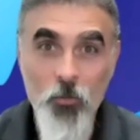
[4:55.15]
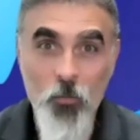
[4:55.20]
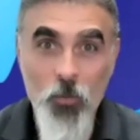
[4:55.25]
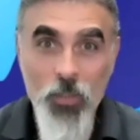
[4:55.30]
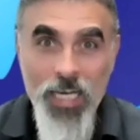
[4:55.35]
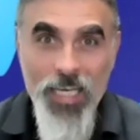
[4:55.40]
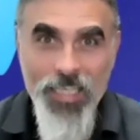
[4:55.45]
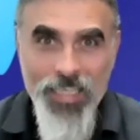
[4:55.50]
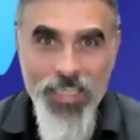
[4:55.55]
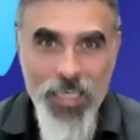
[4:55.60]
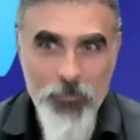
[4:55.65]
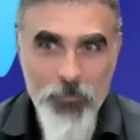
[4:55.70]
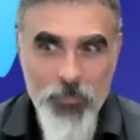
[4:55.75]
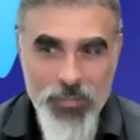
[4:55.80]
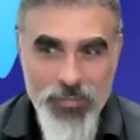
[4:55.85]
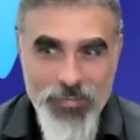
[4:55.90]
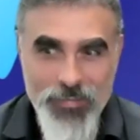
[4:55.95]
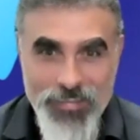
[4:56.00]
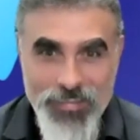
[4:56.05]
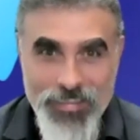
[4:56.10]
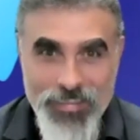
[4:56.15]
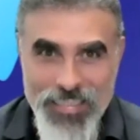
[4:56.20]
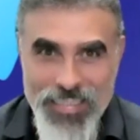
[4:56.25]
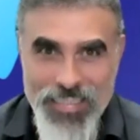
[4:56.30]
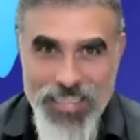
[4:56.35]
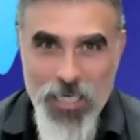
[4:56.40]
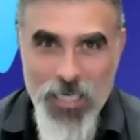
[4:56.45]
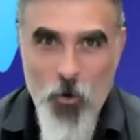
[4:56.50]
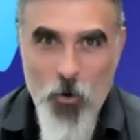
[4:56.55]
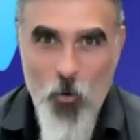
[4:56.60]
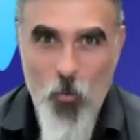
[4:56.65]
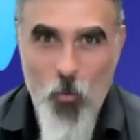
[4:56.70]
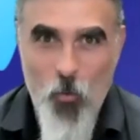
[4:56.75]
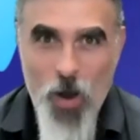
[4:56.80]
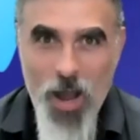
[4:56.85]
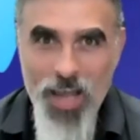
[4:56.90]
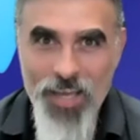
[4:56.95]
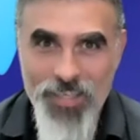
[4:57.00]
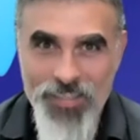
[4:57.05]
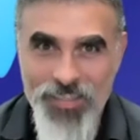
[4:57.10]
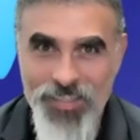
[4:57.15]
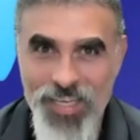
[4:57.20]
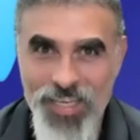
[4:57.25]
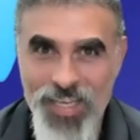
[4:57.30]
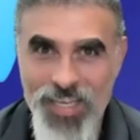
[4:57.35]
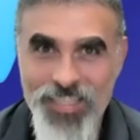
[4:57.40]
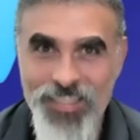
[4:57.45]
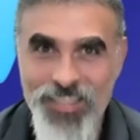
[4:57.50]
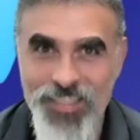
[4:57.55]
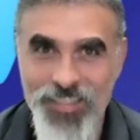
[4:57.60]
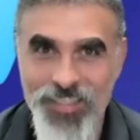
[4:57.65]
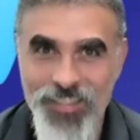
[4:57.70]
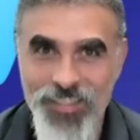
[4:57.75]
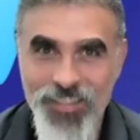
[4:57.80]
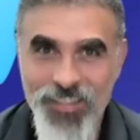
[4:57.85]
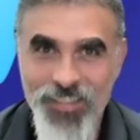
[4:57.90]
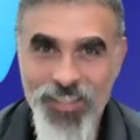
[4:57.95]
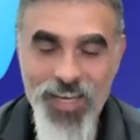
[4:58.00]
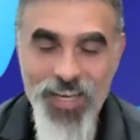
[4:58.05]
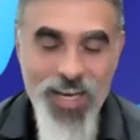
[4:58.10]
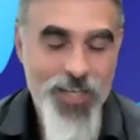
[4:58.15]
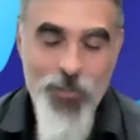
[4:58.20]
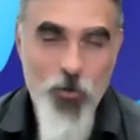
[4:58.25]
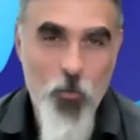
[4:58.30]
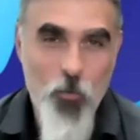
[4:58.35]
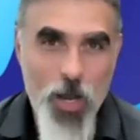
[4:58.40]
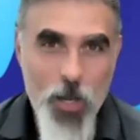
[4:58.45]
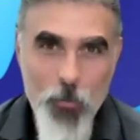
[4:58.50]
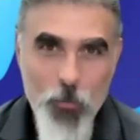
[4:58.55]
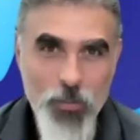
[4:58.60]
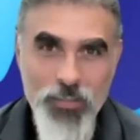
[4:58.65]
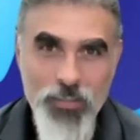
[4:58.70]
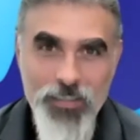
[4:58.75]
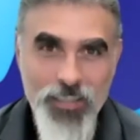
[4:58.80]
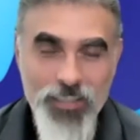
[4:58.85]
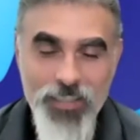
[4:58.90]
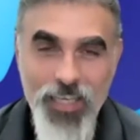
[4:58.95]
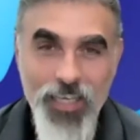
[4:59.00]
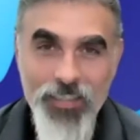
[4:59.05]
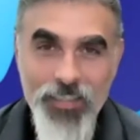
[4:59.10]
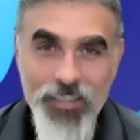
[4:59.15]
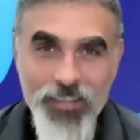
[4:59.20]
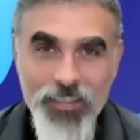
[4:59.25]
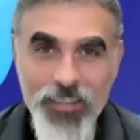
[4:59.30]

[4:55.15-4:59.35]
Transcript: We kind of kept it quiet and hidden. I don't know why we did that.